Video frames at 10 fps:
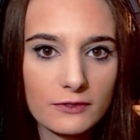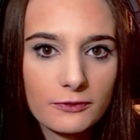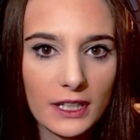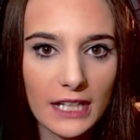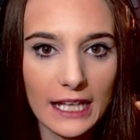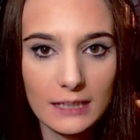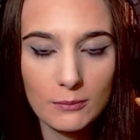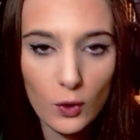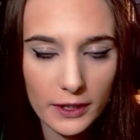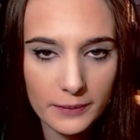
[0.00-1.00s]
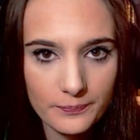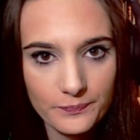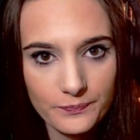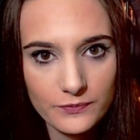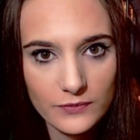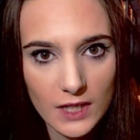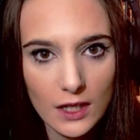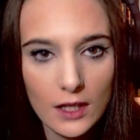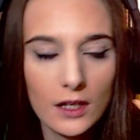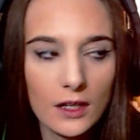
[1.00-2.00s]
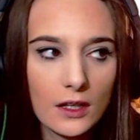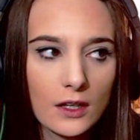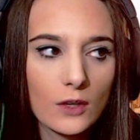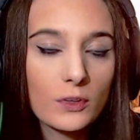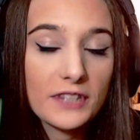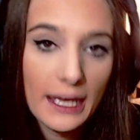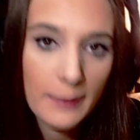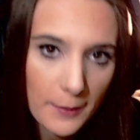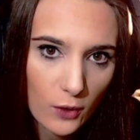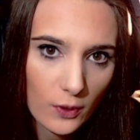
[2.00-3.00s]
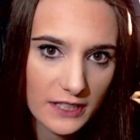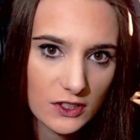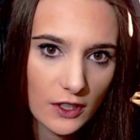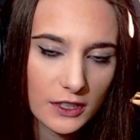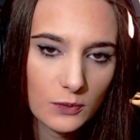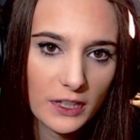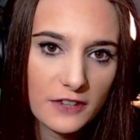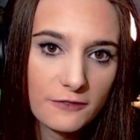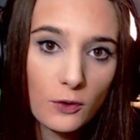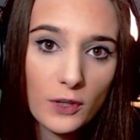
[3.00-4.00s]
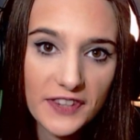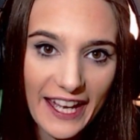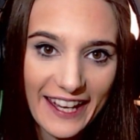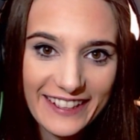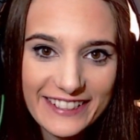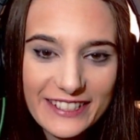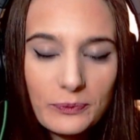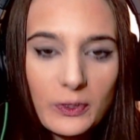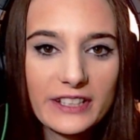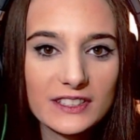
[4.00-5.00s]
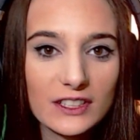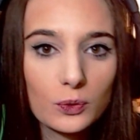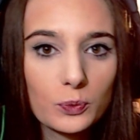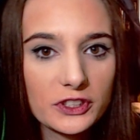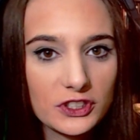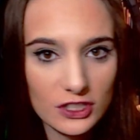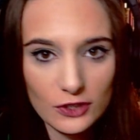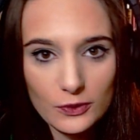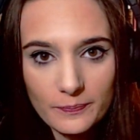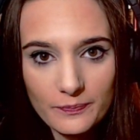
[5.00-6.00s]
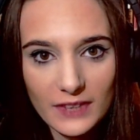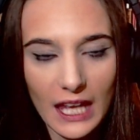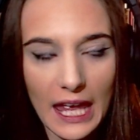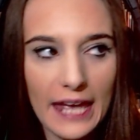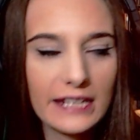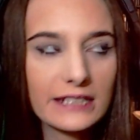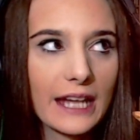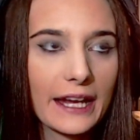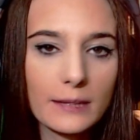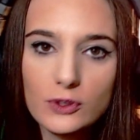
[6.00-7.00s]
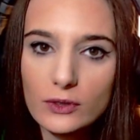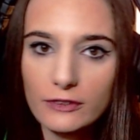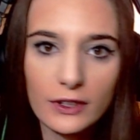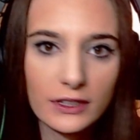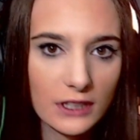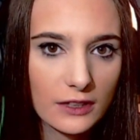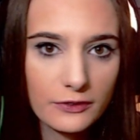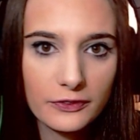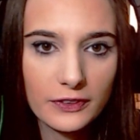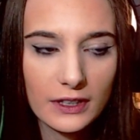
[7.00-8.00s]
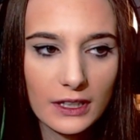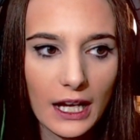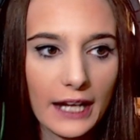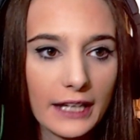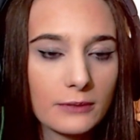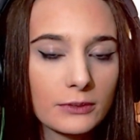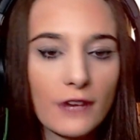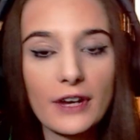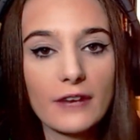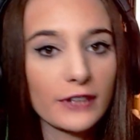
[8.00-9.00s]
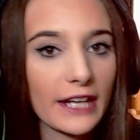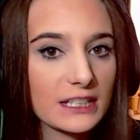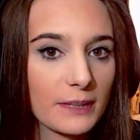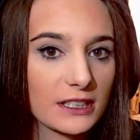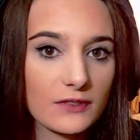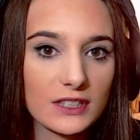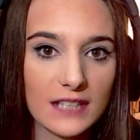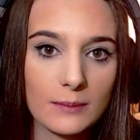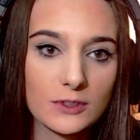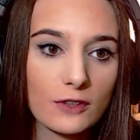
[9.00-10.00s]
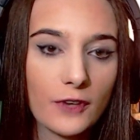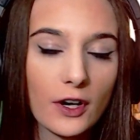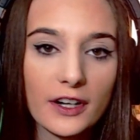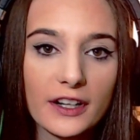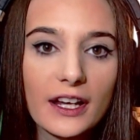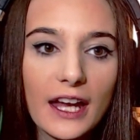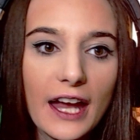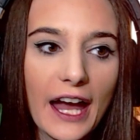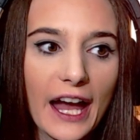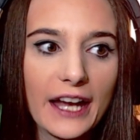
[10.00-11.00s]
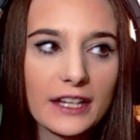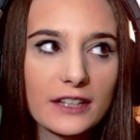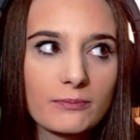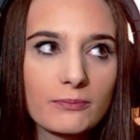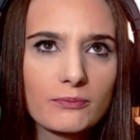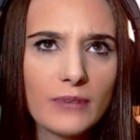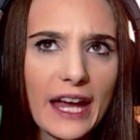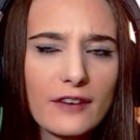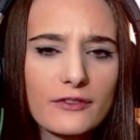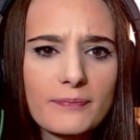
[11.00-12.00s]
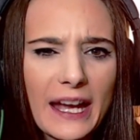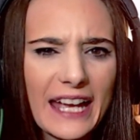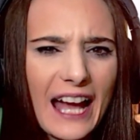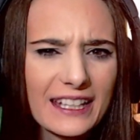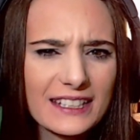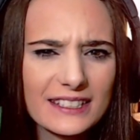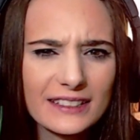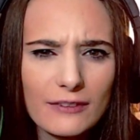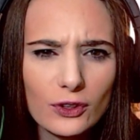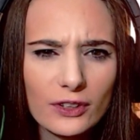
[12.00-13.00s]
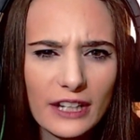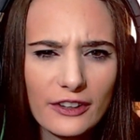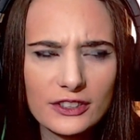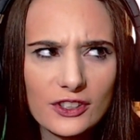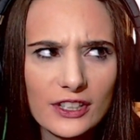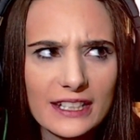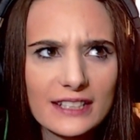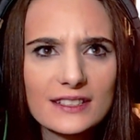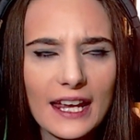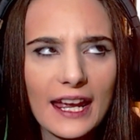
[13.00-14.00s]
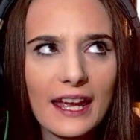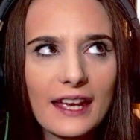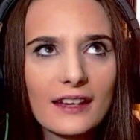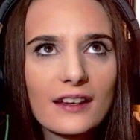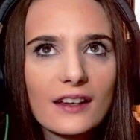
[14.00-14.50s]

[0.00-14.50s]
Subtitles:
fun anymore. Well, the MMO I started with for that was Guild Wars 2, and I absolutely fell in love. I love every aspect of this game so far. I have my highest level character is a